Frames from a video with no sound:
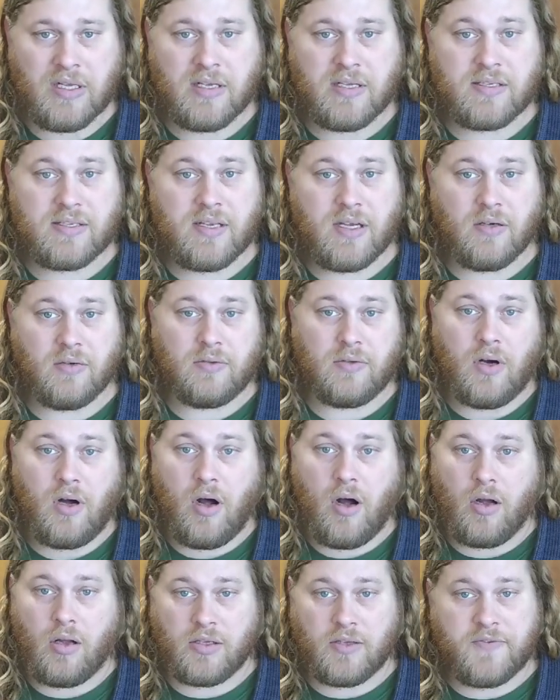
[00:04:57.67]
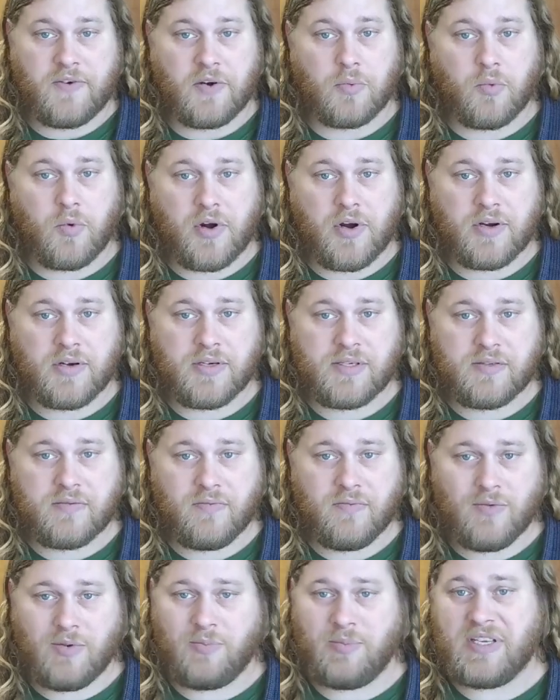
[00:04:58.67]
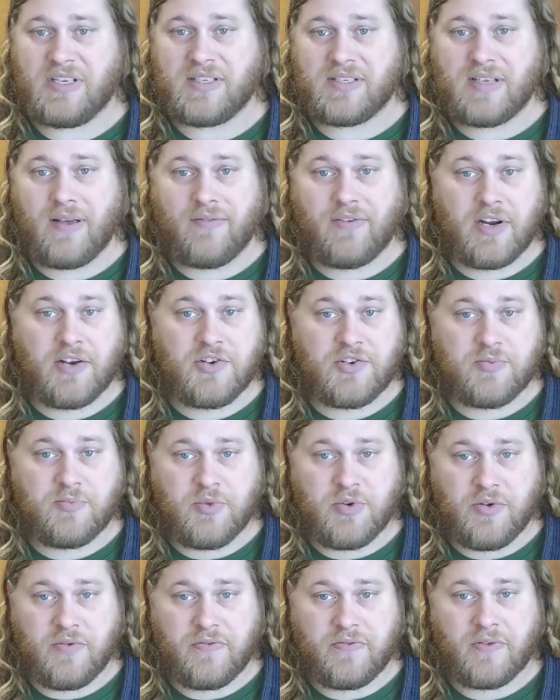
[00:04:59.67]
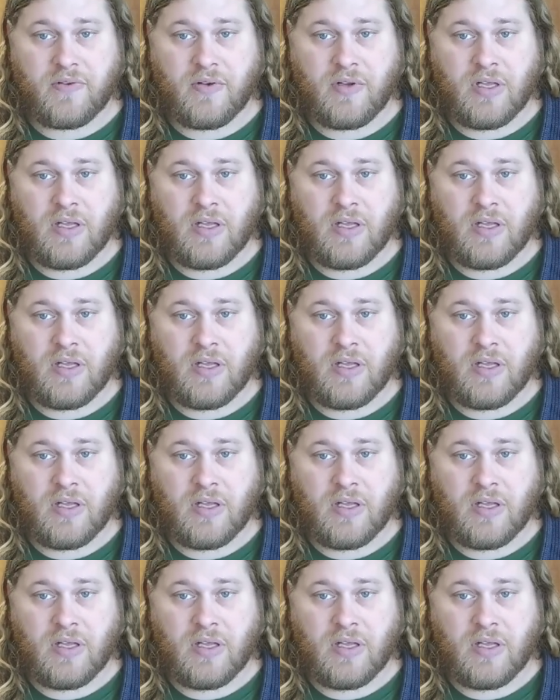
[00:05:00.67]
So, all of your warriors will be a 7-inch move,